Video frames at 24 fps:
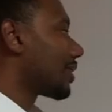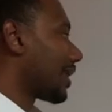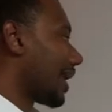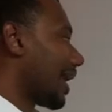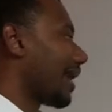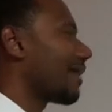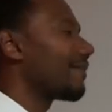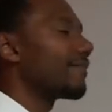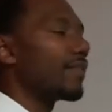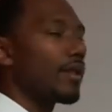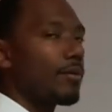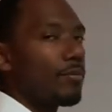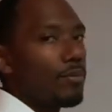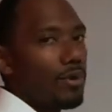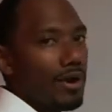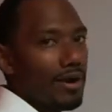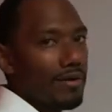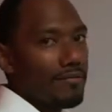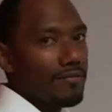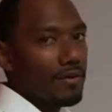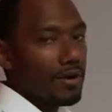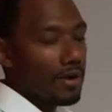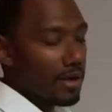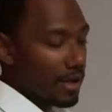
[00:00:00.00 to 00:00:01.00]
can have them
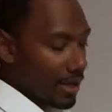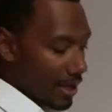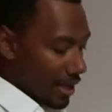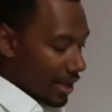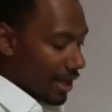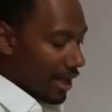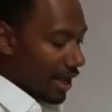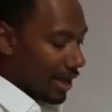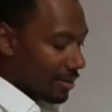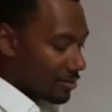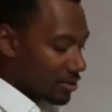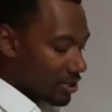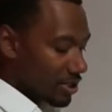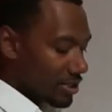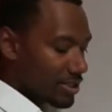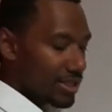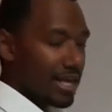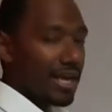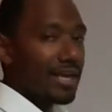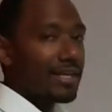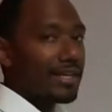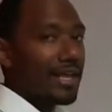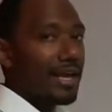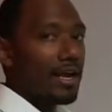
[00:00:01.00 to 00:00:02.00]
wherever. I'm just
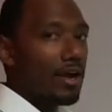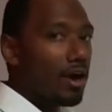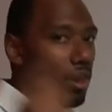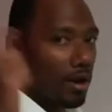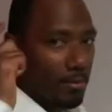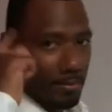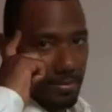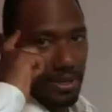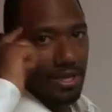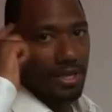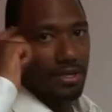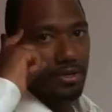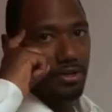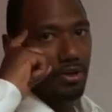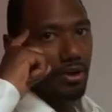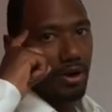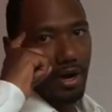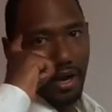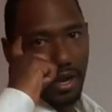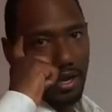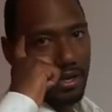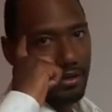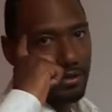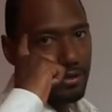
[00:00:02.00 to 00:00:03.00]
saying they can't be in your
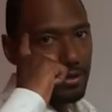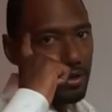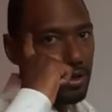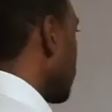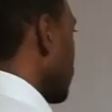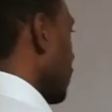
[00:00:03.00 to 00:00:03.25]
head.